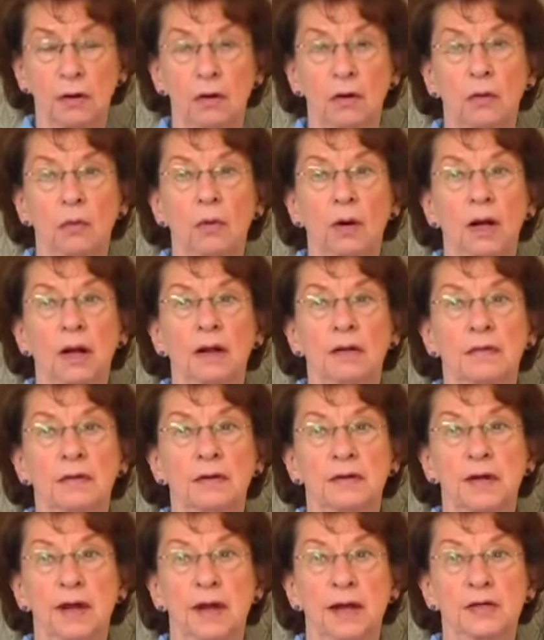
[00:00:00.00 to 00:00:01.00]
while the
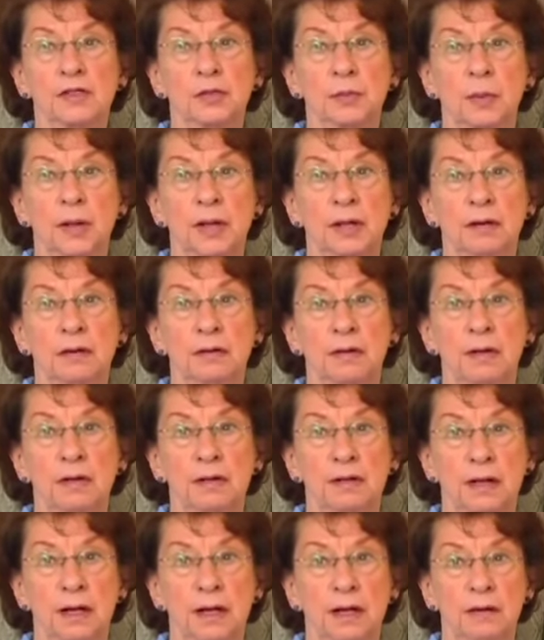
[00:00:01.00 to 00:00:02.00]
taxpayer
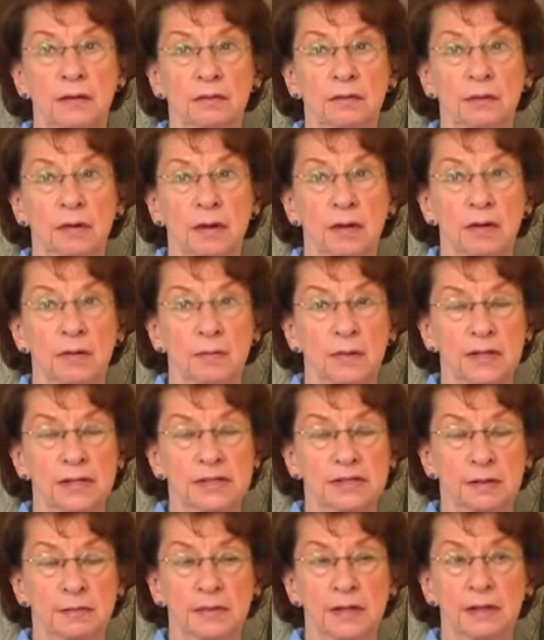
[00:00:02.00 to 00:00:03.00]
in town paid
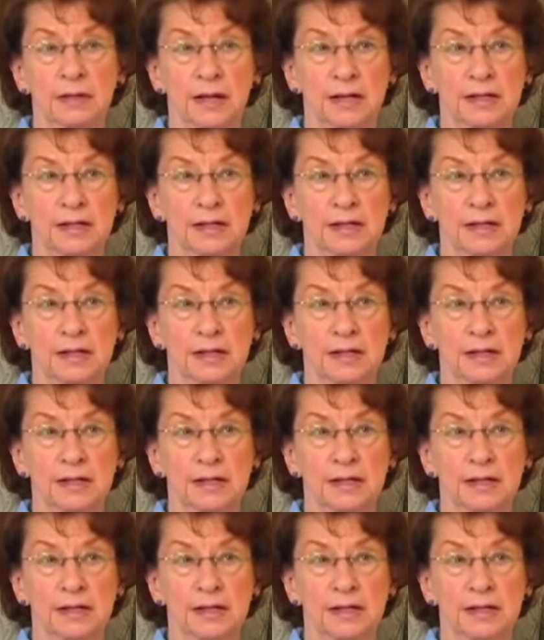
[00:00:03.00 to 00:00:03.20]
something like